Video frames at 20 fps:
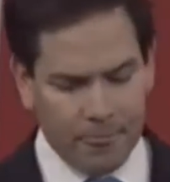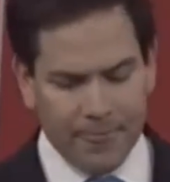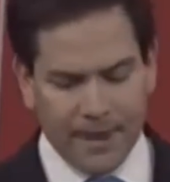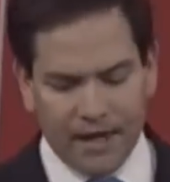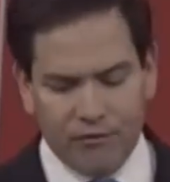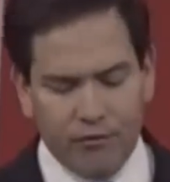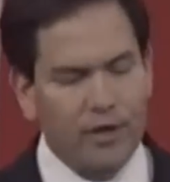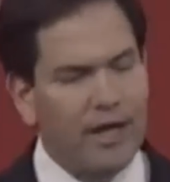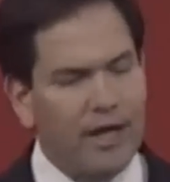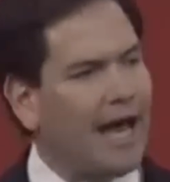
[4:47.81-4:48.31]

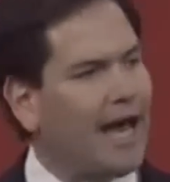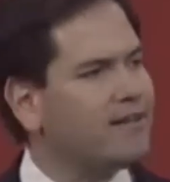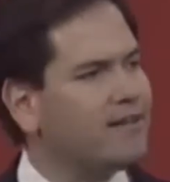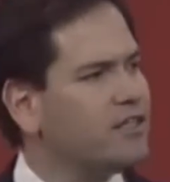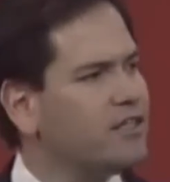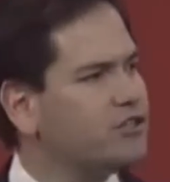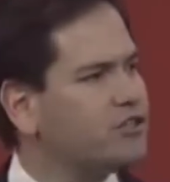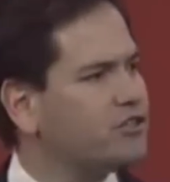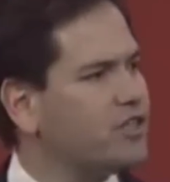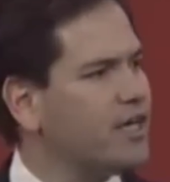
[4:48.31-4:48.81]
If we had
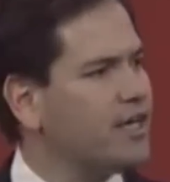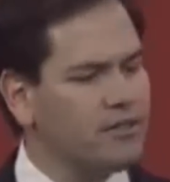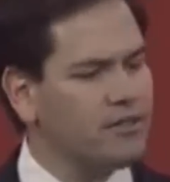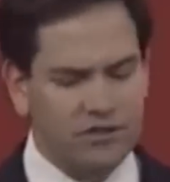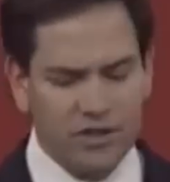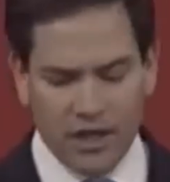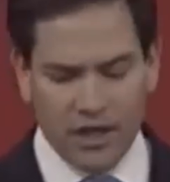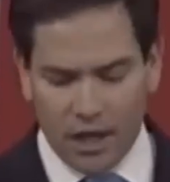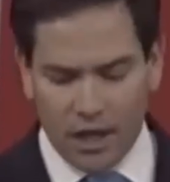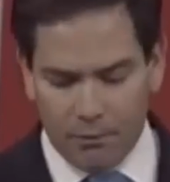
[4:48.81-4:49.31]
these
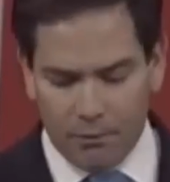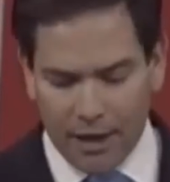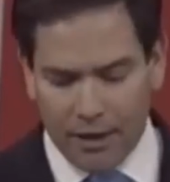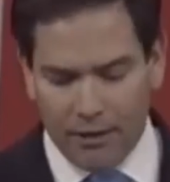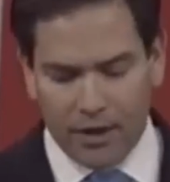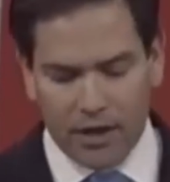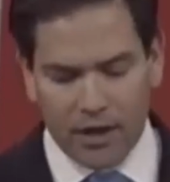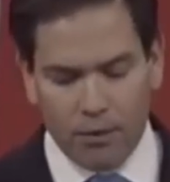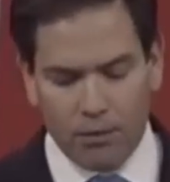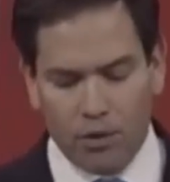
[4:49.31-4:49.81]
things,
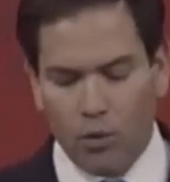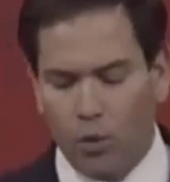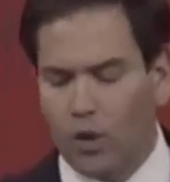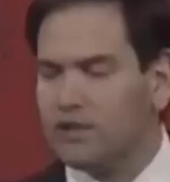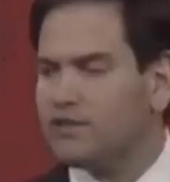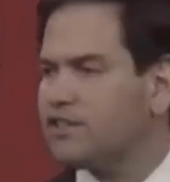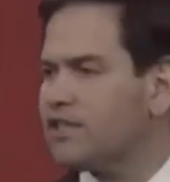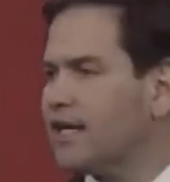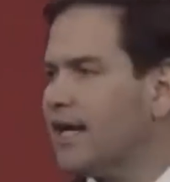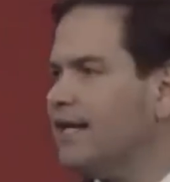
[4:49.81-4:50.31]
America would
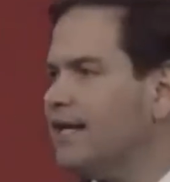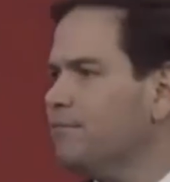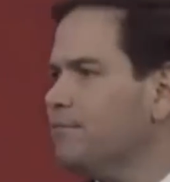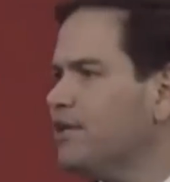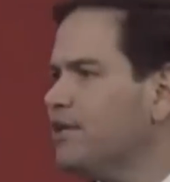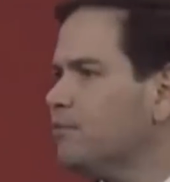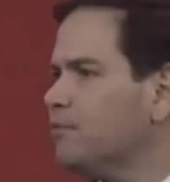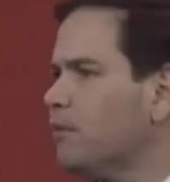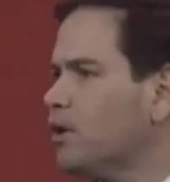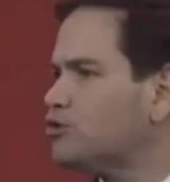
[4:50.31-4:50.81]
once again
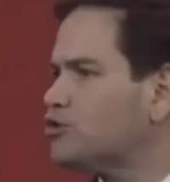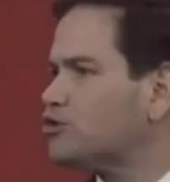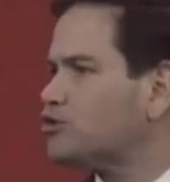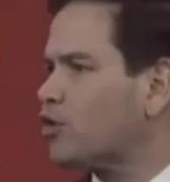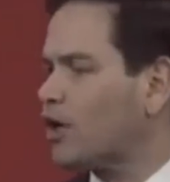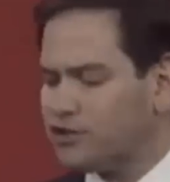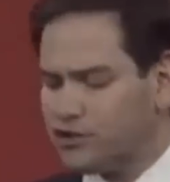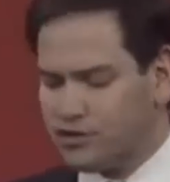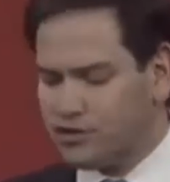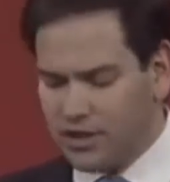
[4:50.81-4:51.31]
be the most
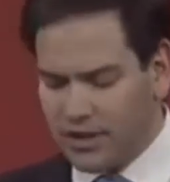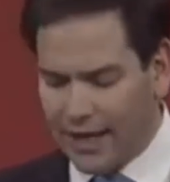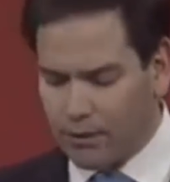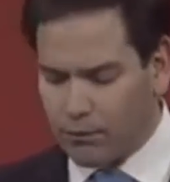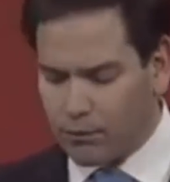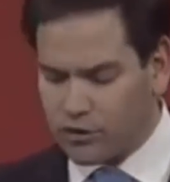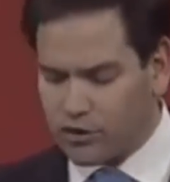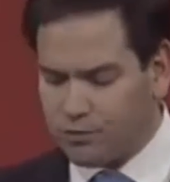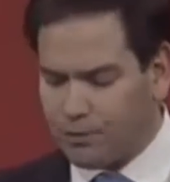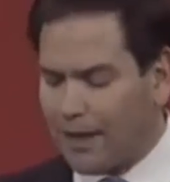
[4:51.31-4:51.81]
trusted
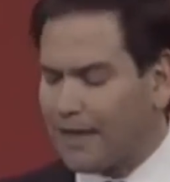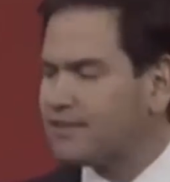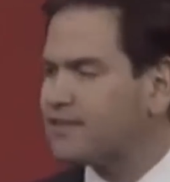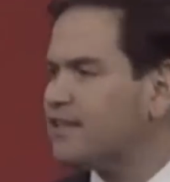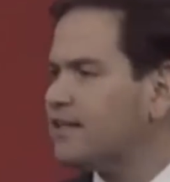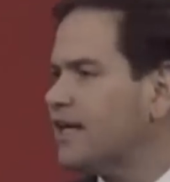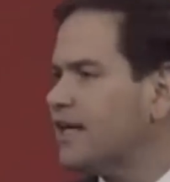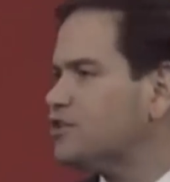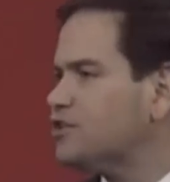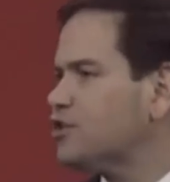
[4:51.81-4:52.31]
and
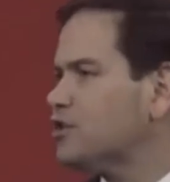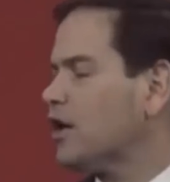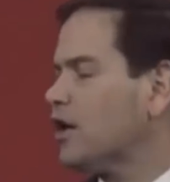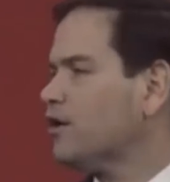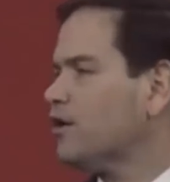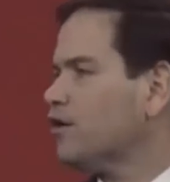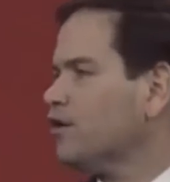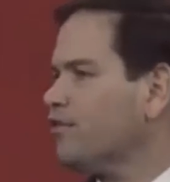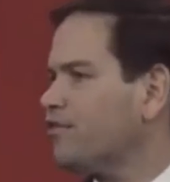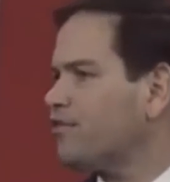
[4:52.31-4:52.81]
respected nation on
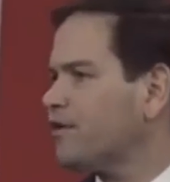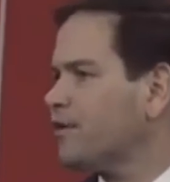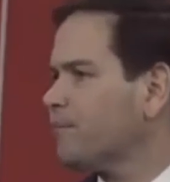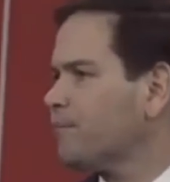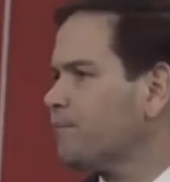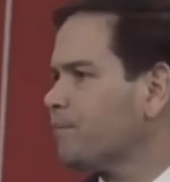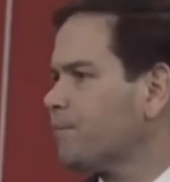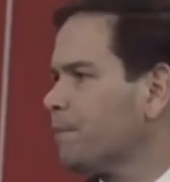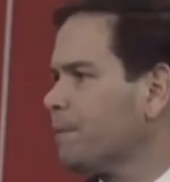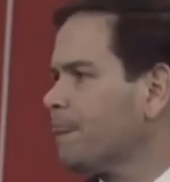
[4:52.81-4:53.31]
earth,
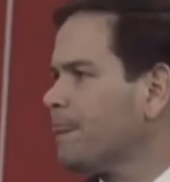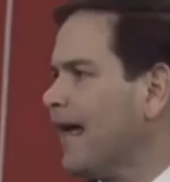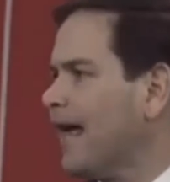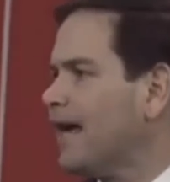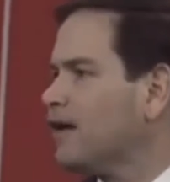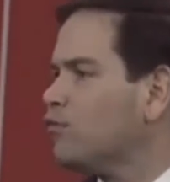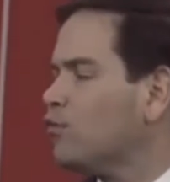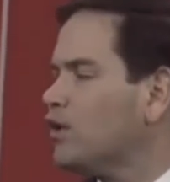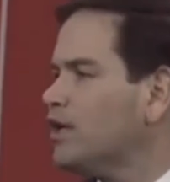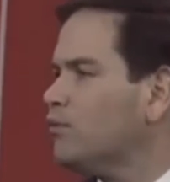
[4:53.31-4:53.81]

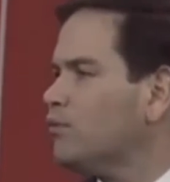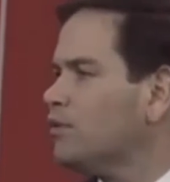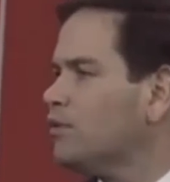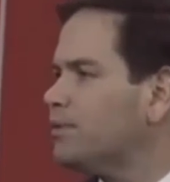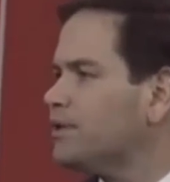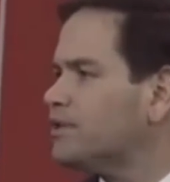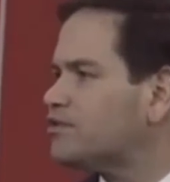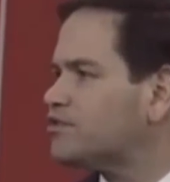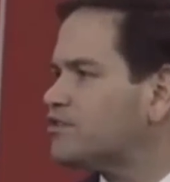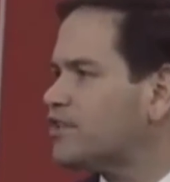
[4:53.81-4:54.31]
and we would
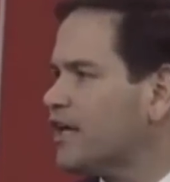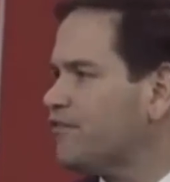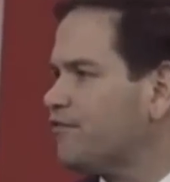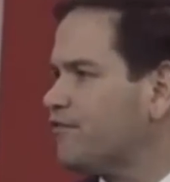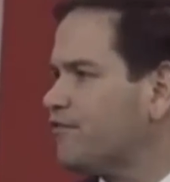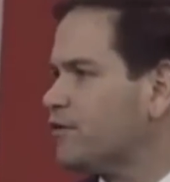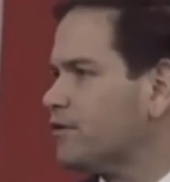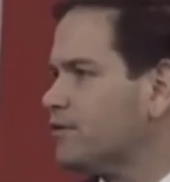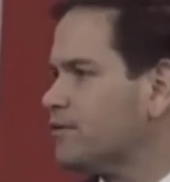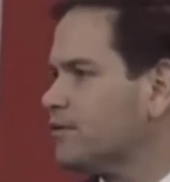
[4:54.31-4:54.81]
be
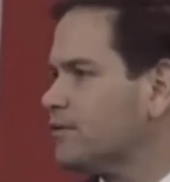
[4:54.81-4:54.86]
safer.